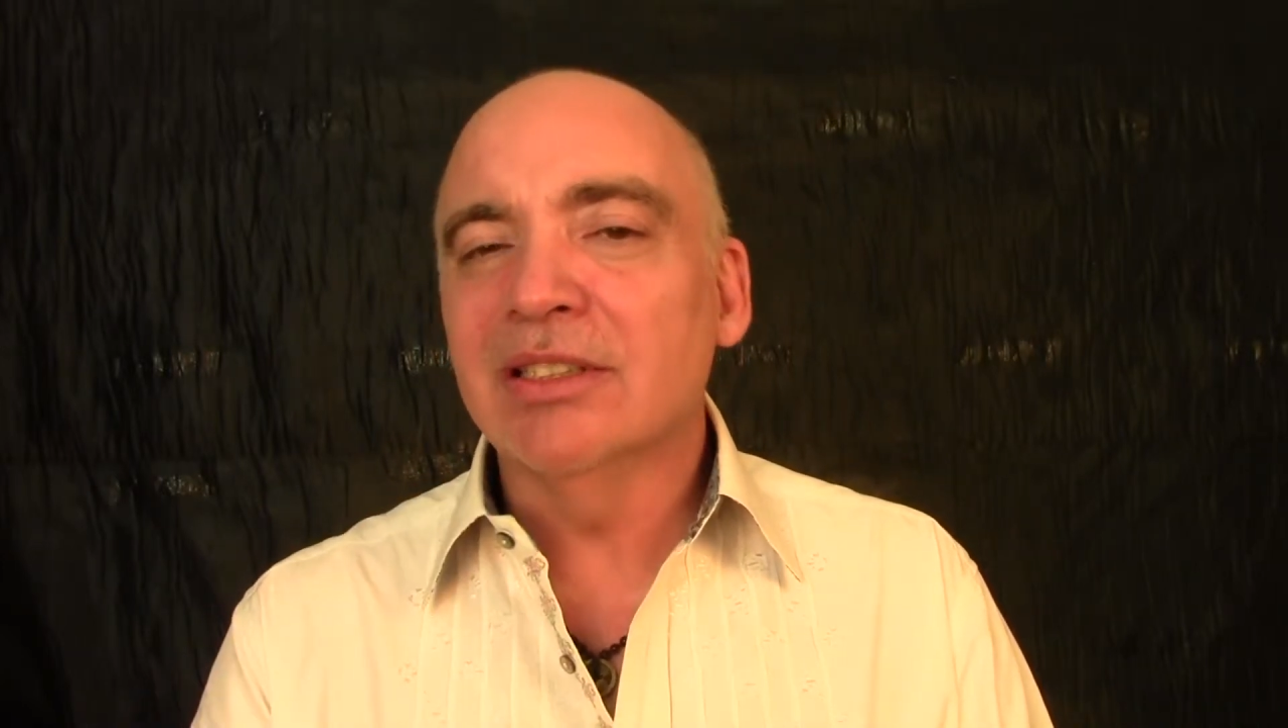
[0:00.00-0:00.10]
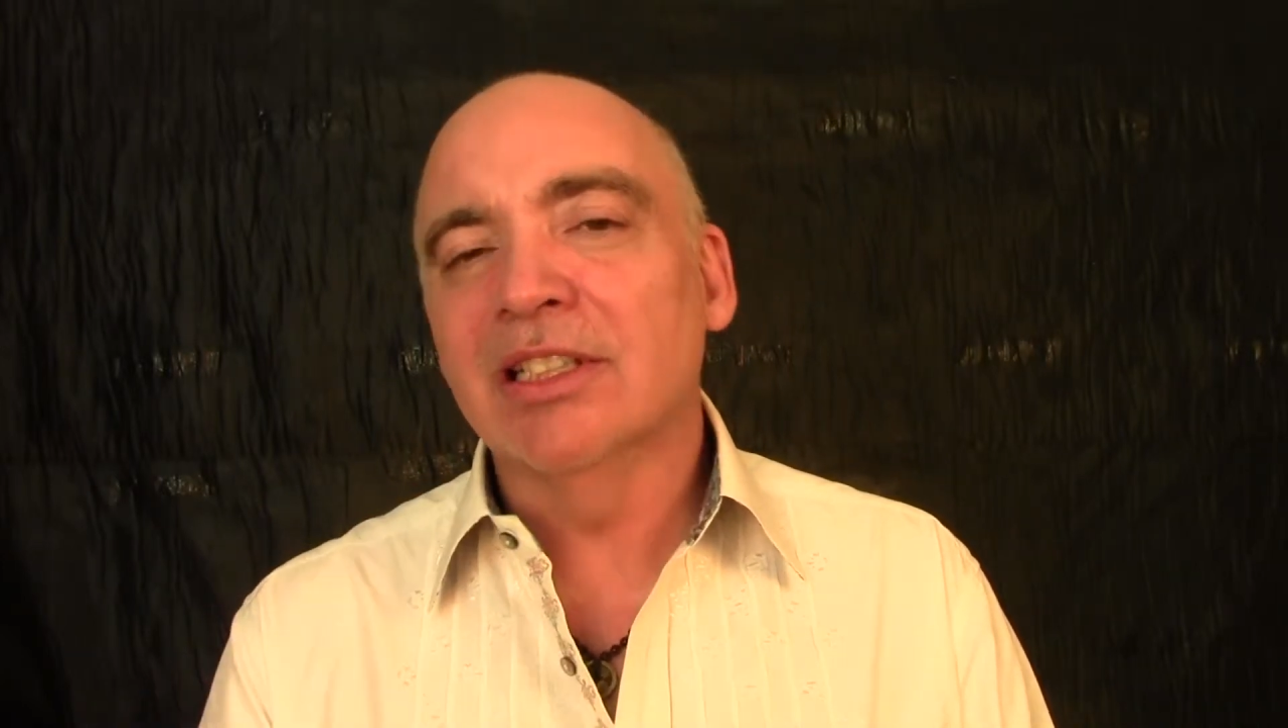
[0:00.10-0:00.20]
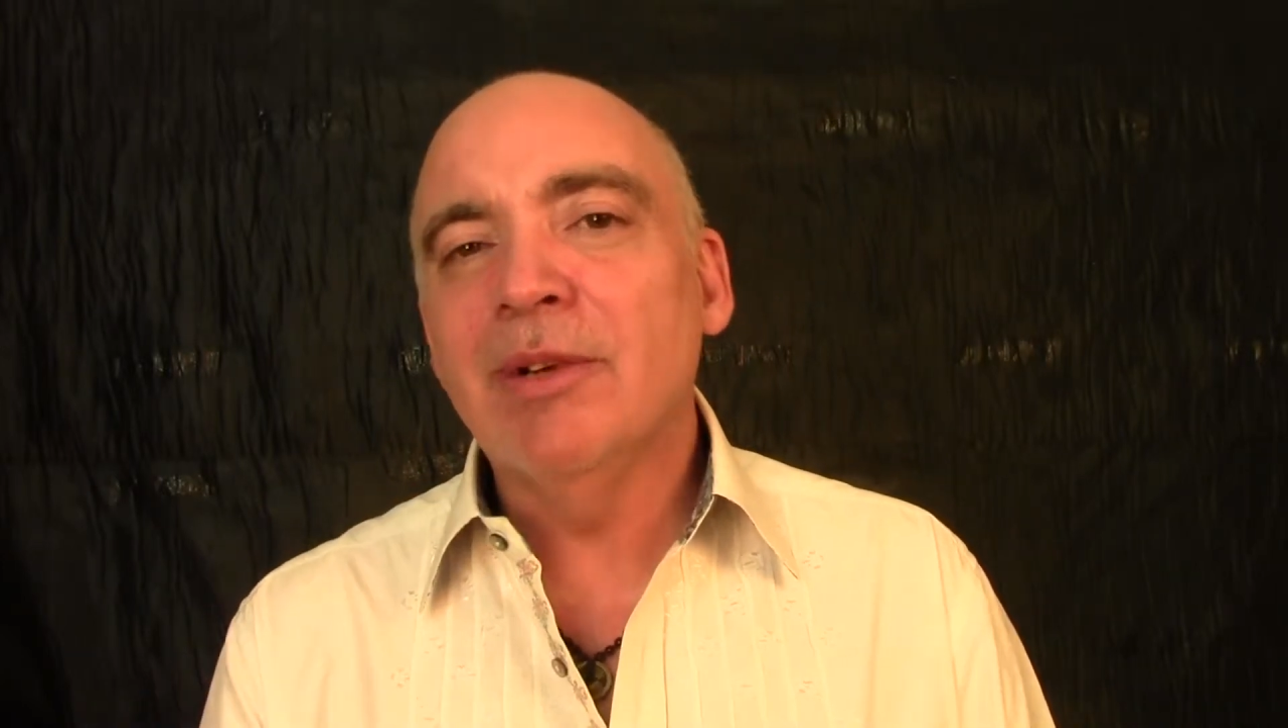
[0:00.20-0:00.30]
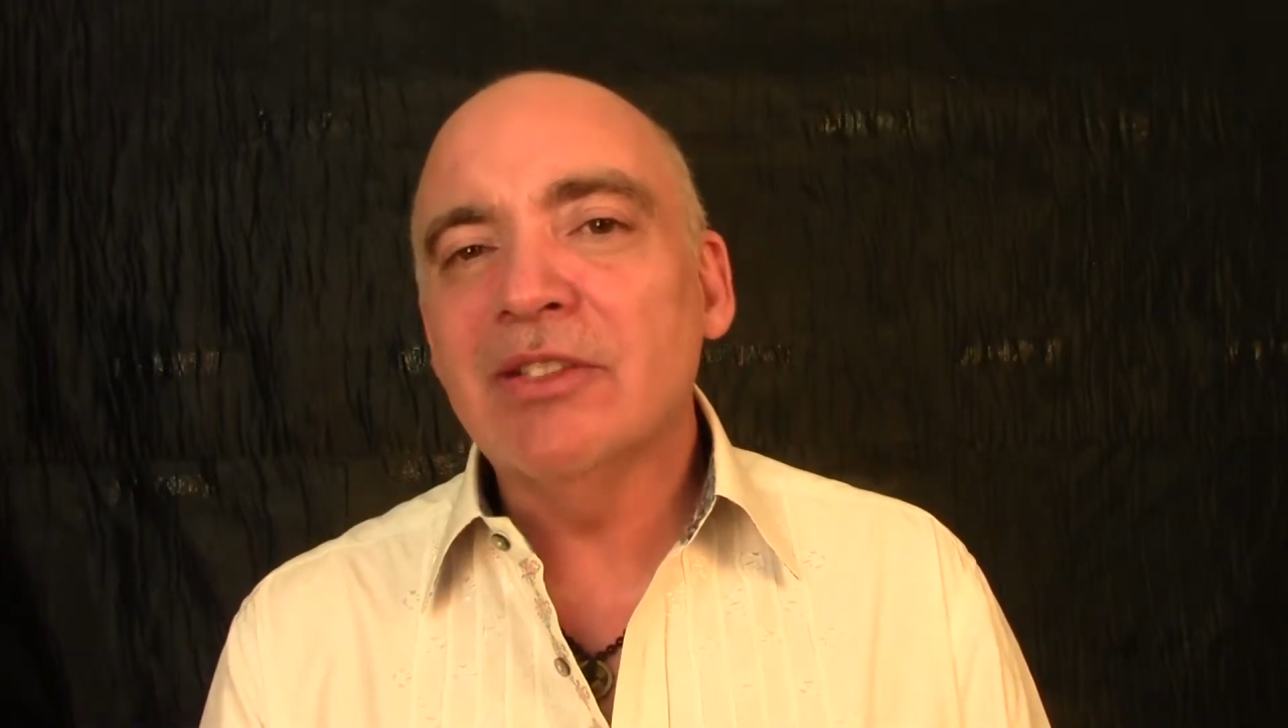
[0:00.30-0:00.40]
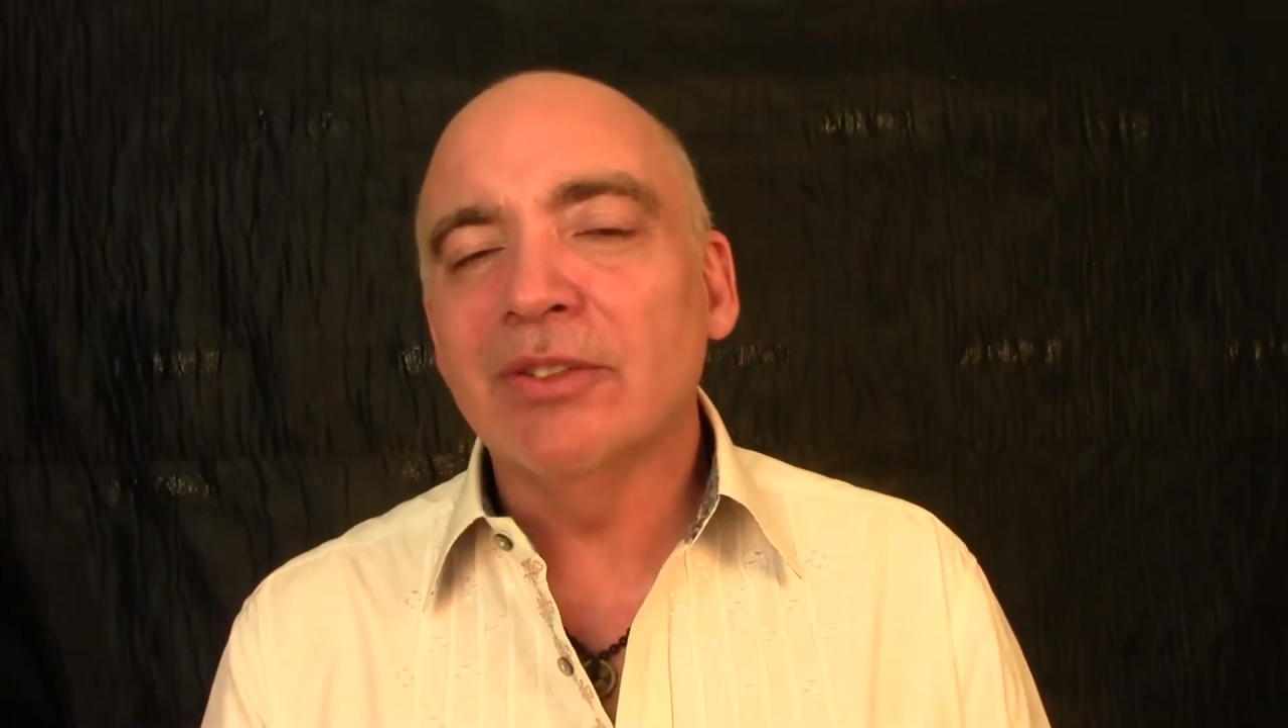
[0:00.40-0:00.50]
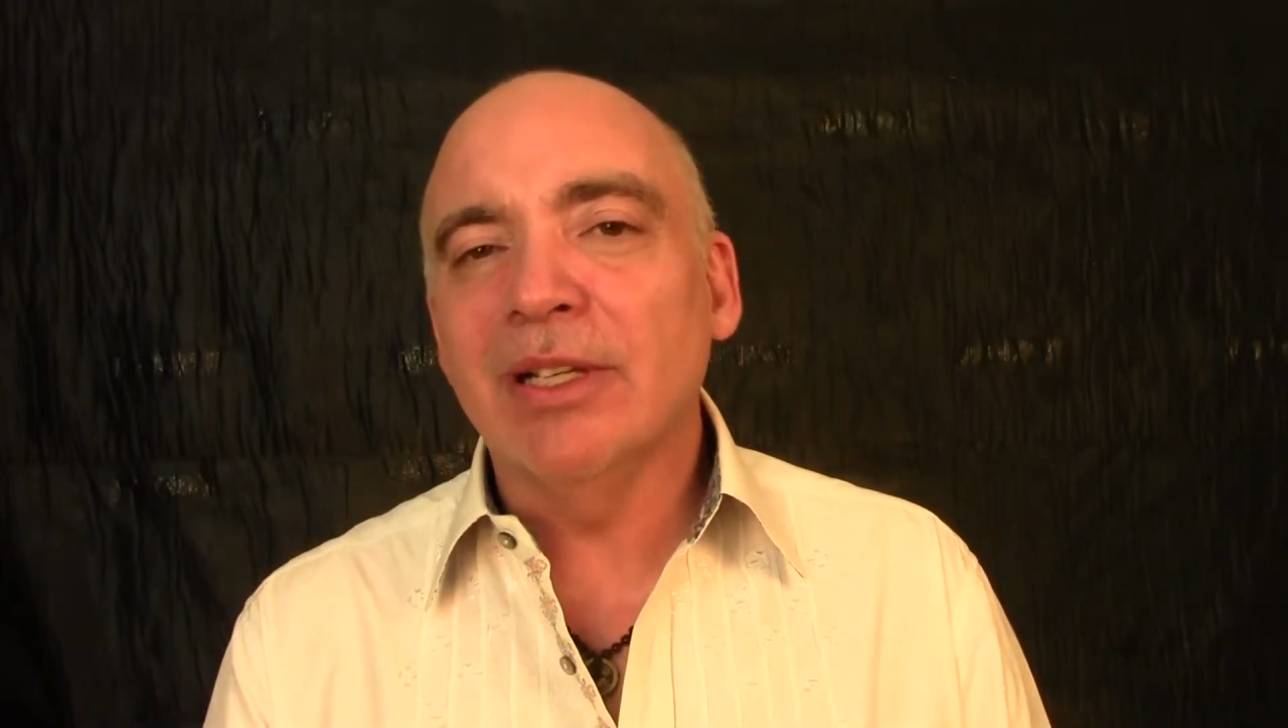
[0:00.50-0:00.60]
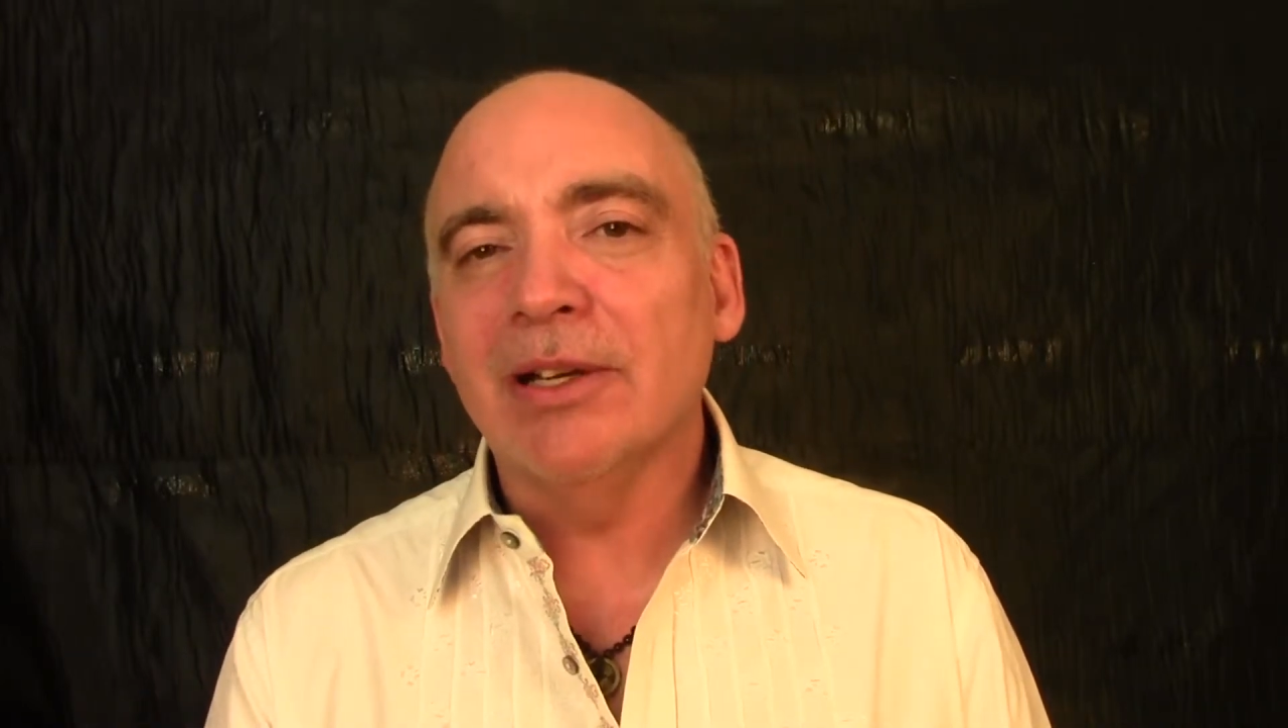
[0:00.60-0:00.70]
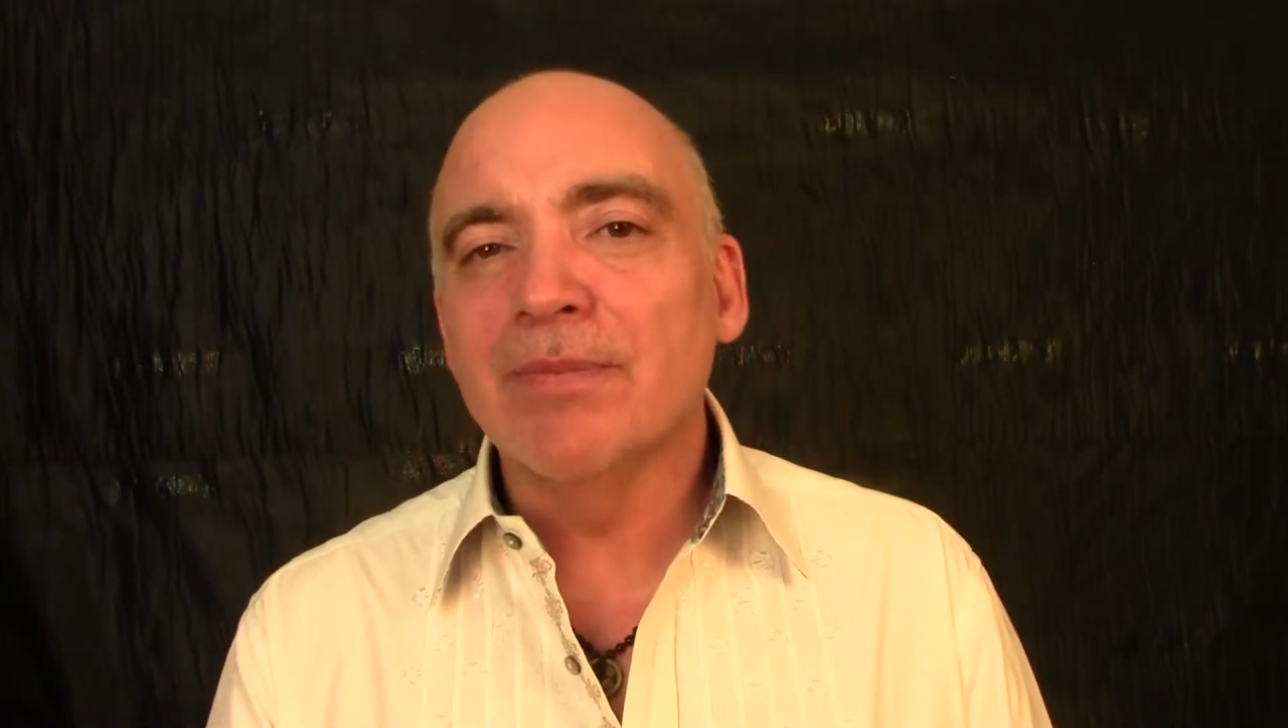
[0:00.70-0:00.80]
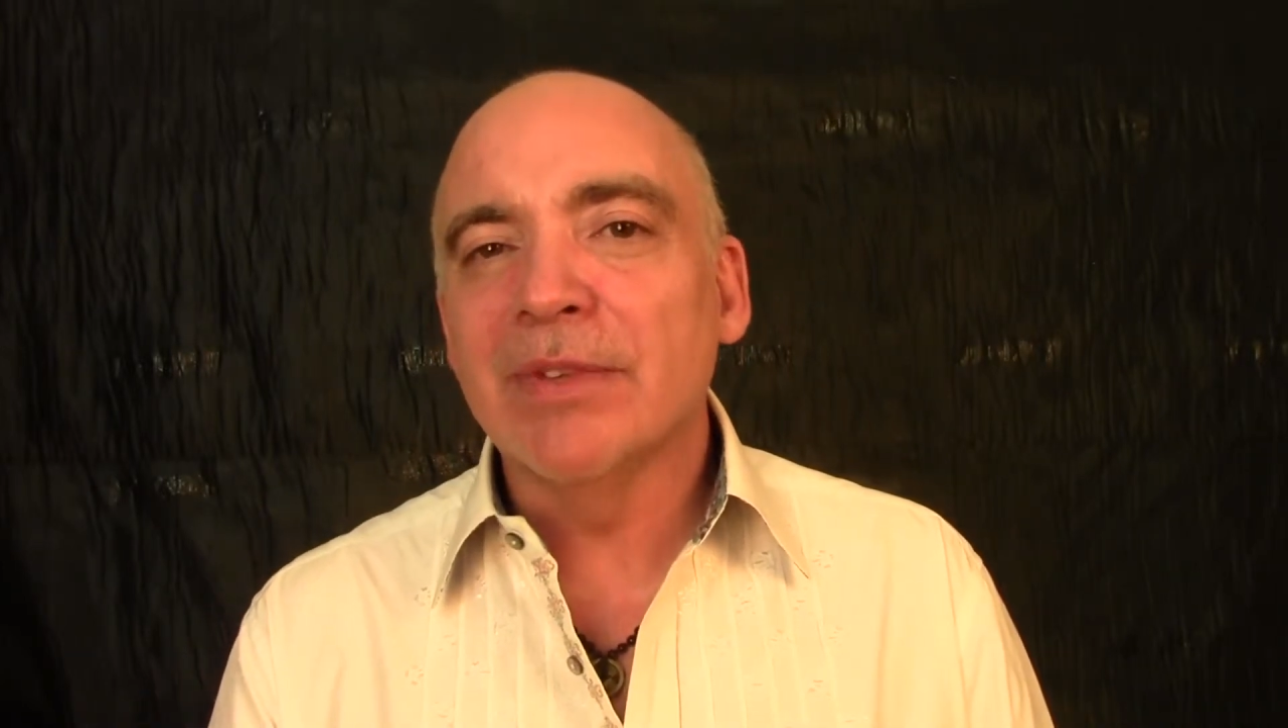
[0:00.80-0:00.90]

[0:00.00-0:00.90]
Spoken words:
6 months from now.